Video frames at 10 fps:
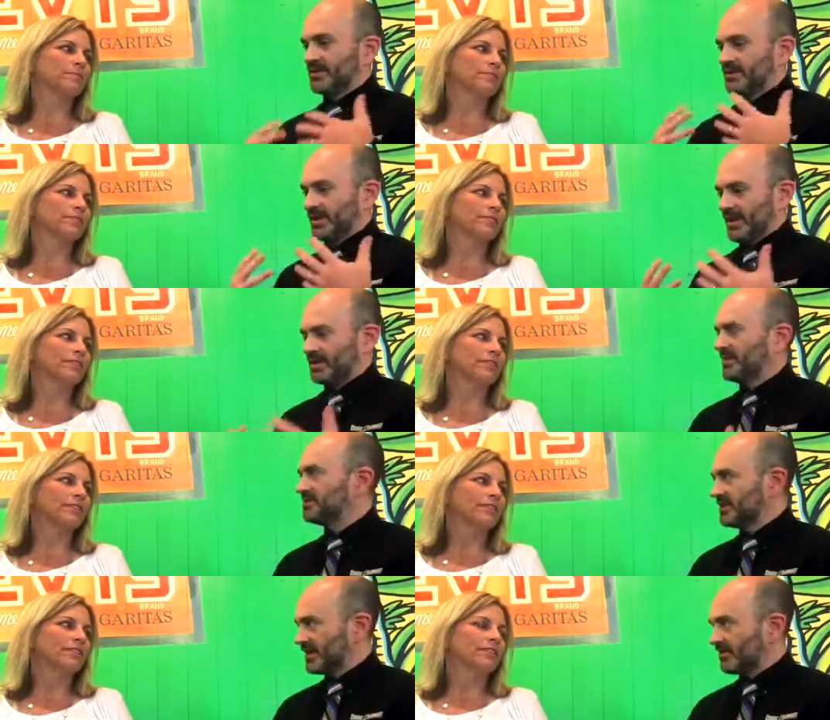Speaker 1: the
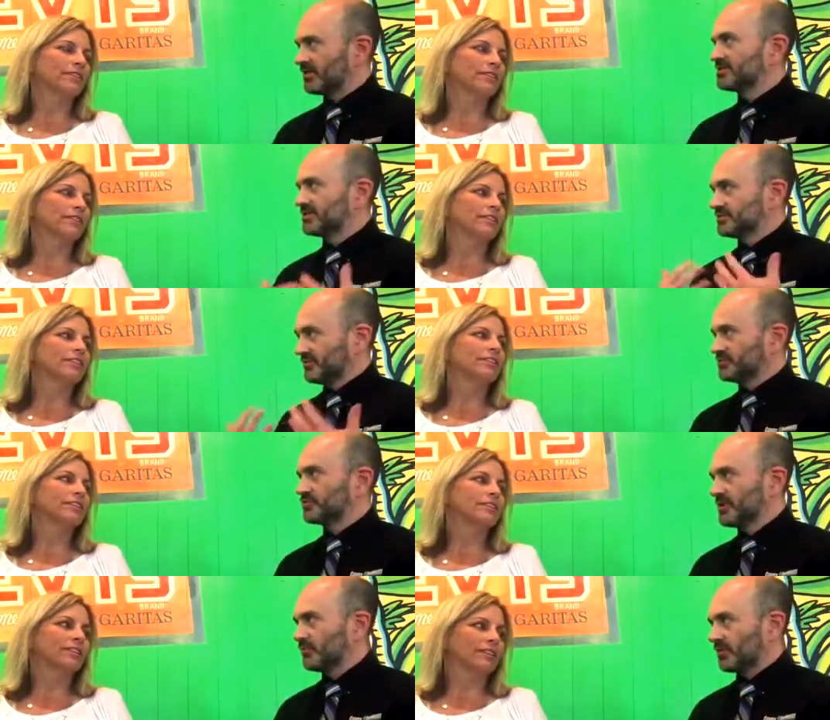animated characters of the
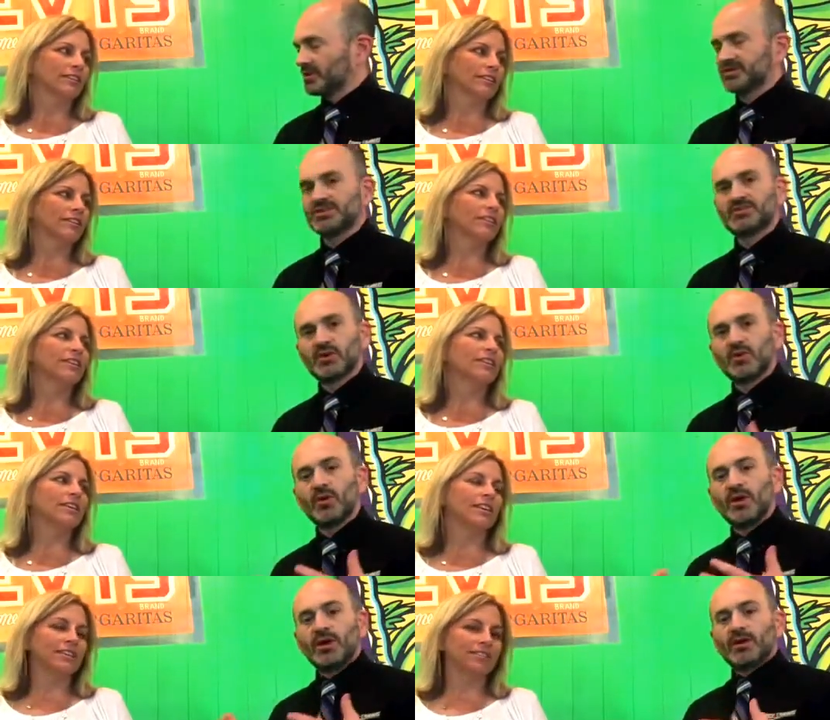DreamWorks. And
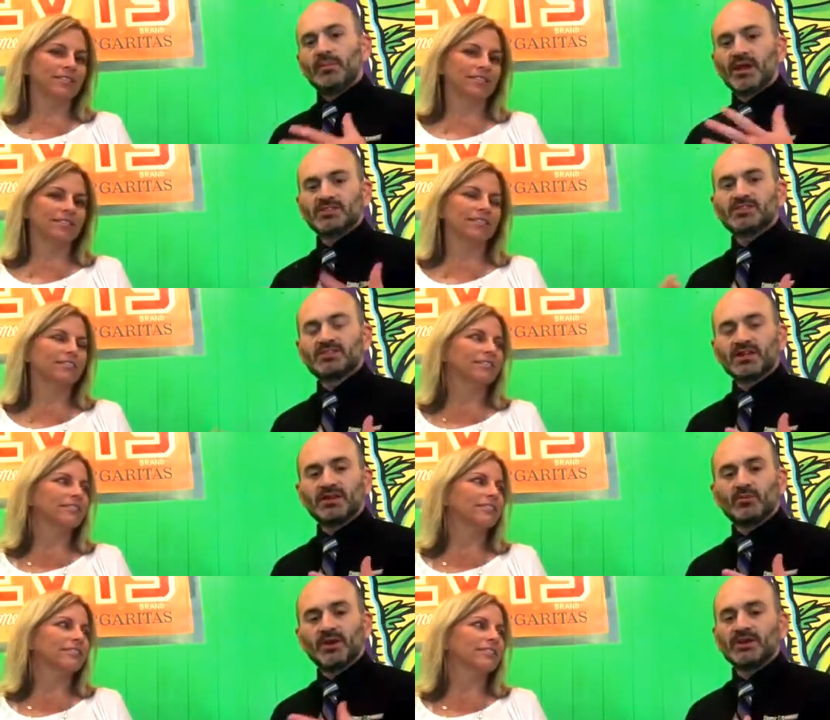so, yes. man, I just,
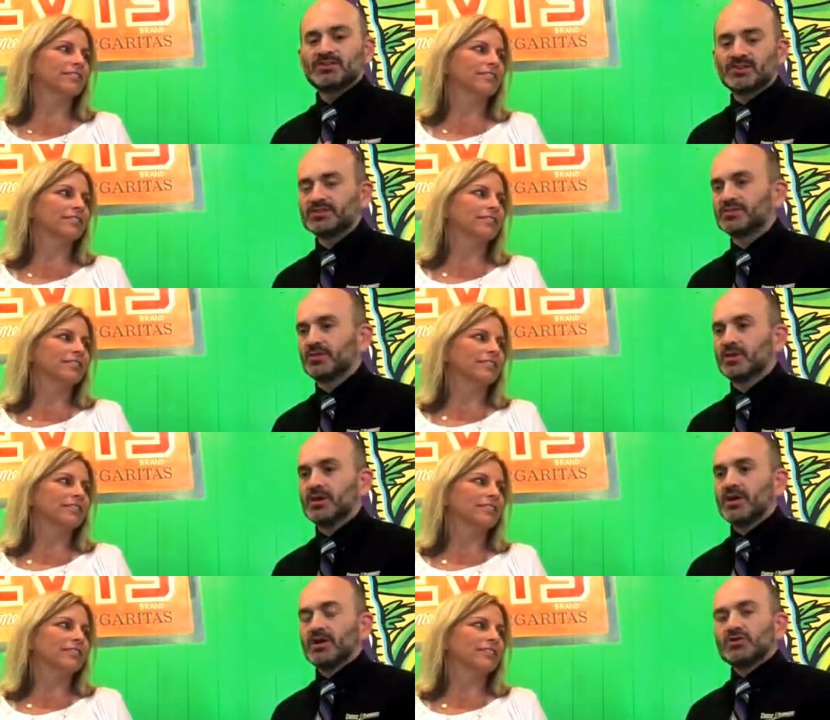I, what else is
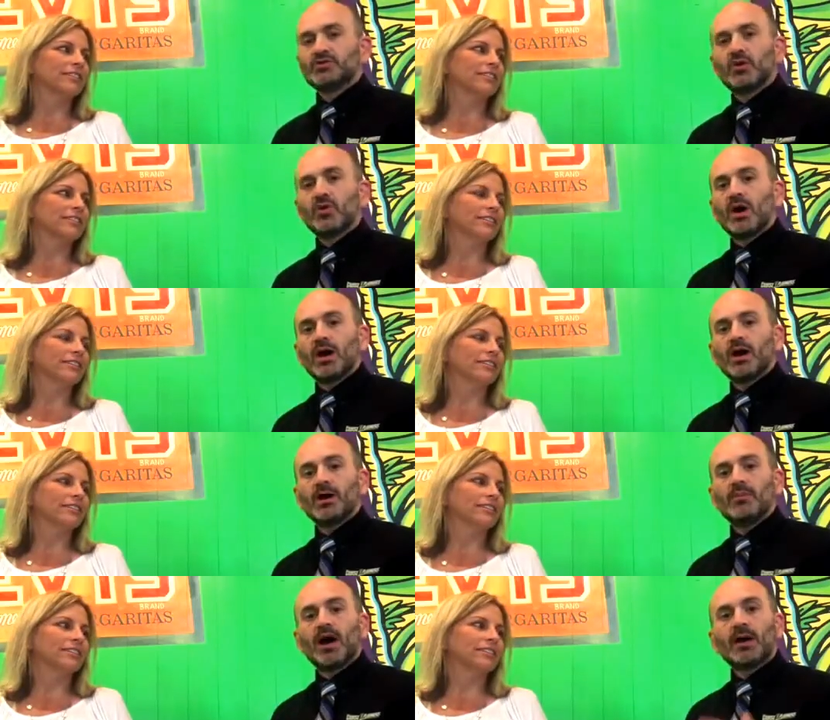there? So
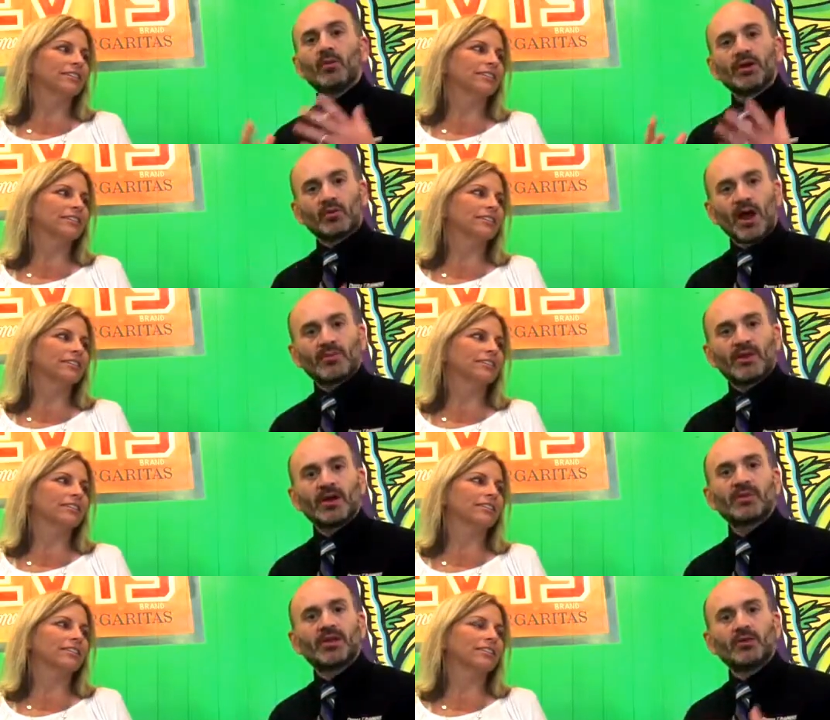um, I want to wrap that
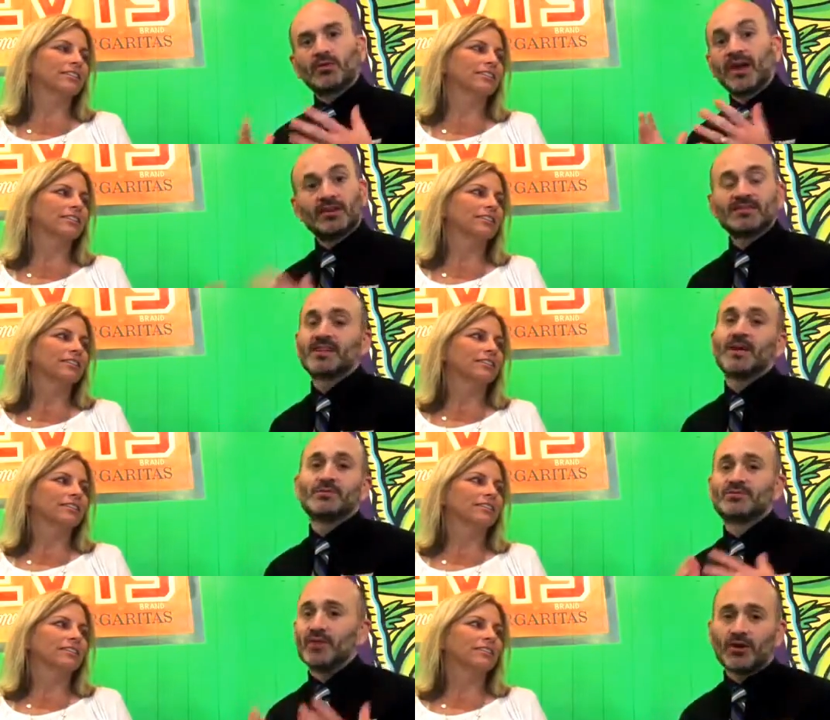up. You know, Kelley's
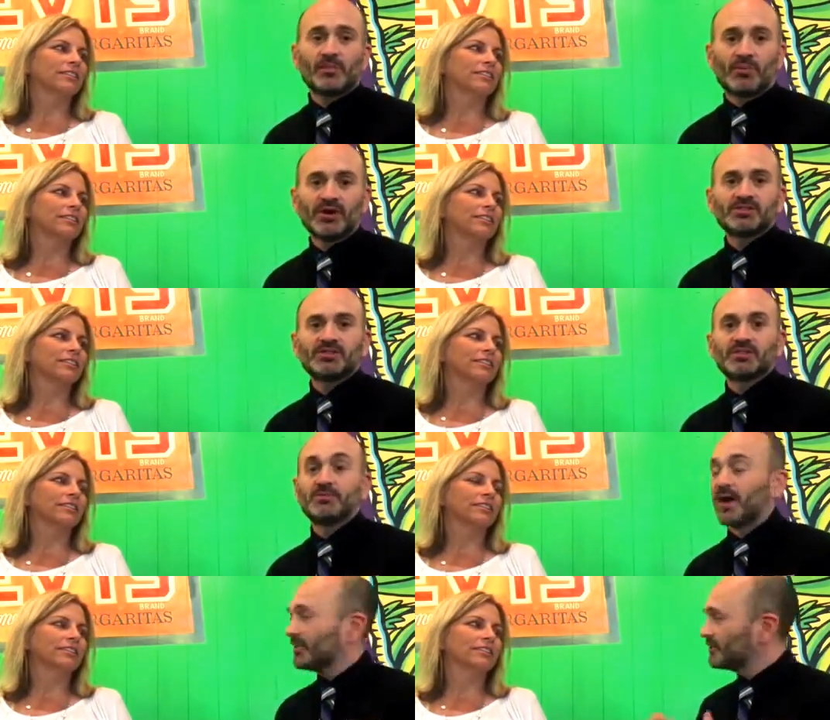time is very precious,
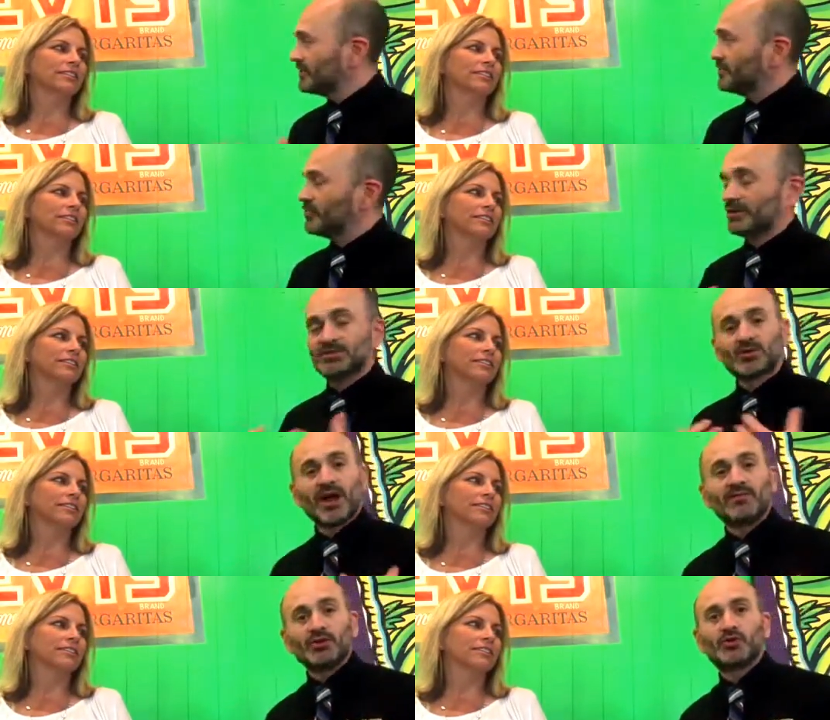and I really do, as
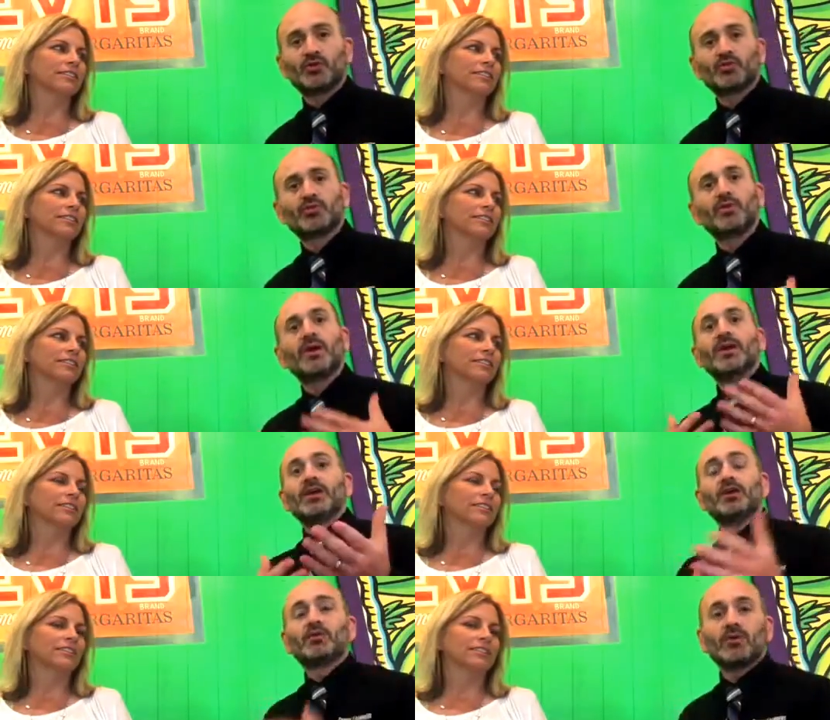Traveling Guru
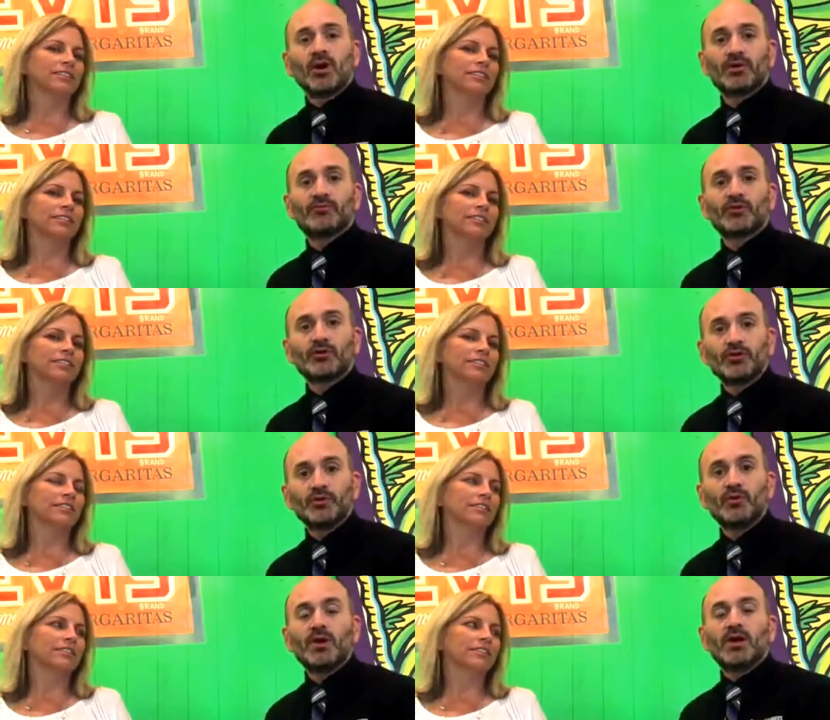here uh, for
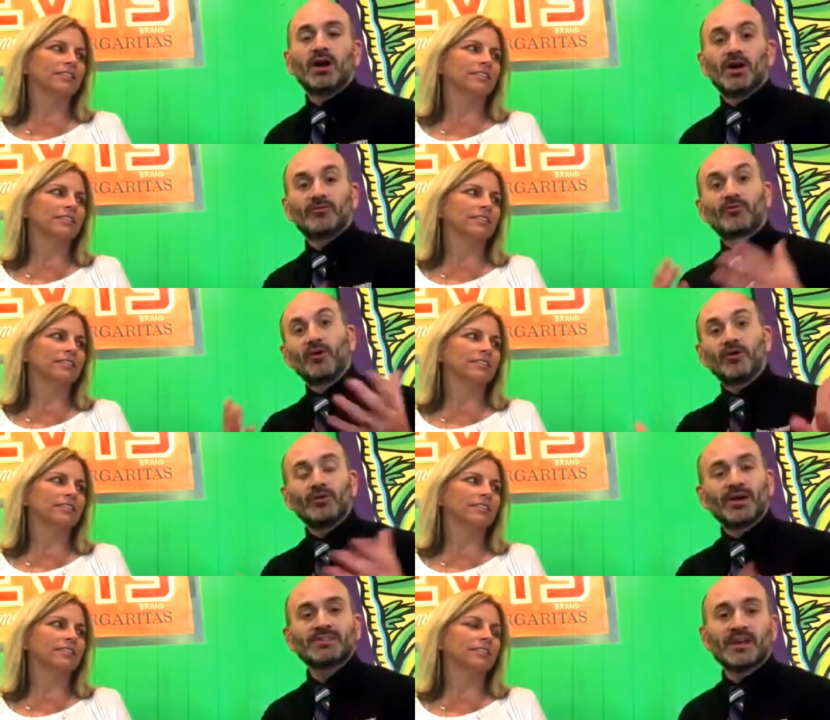you, uh, for all
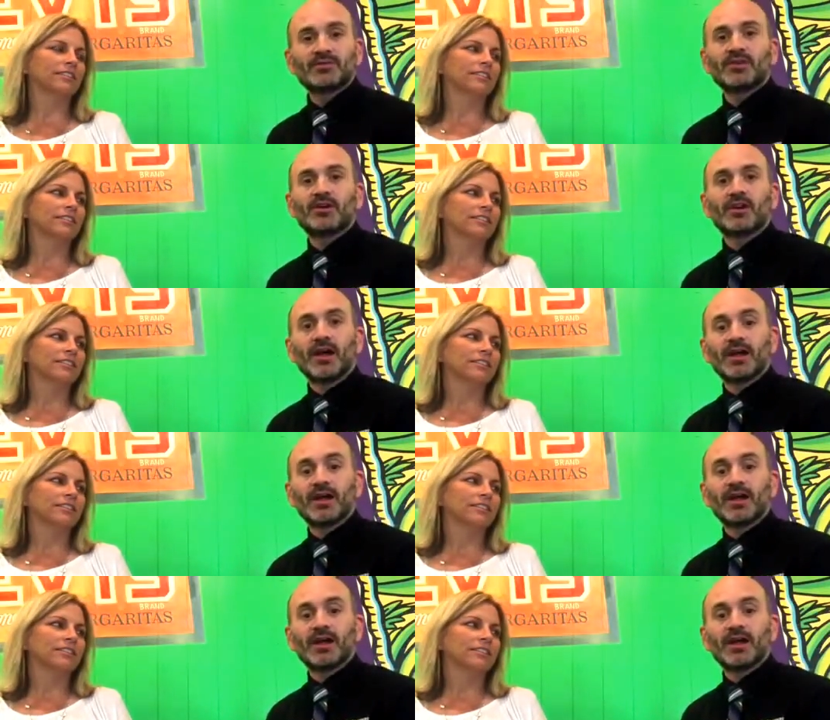you guys out there,